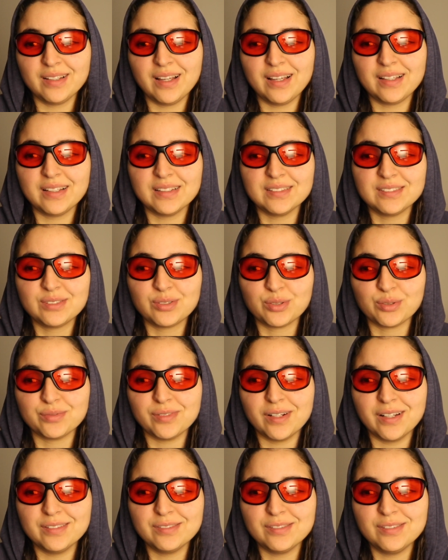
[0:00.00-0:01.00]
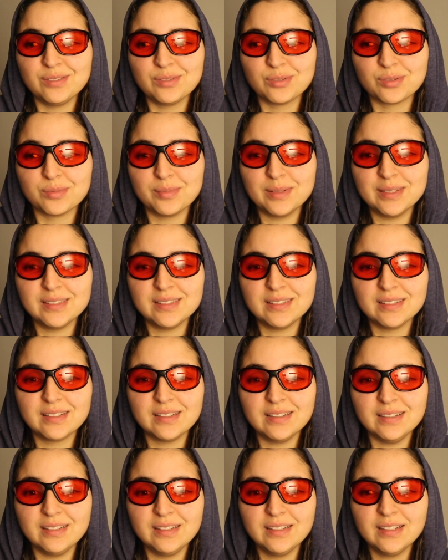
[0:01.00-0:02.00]
I guess, surviving, or
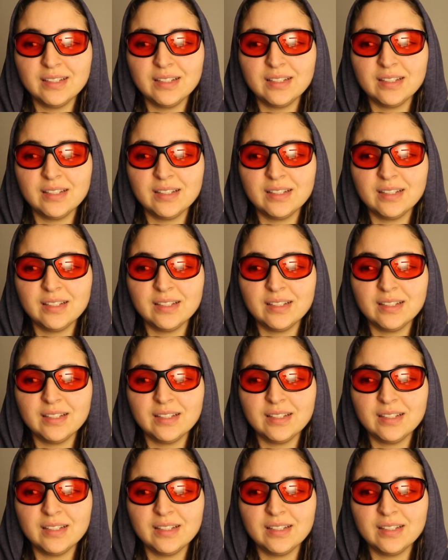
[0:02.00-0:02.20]
basically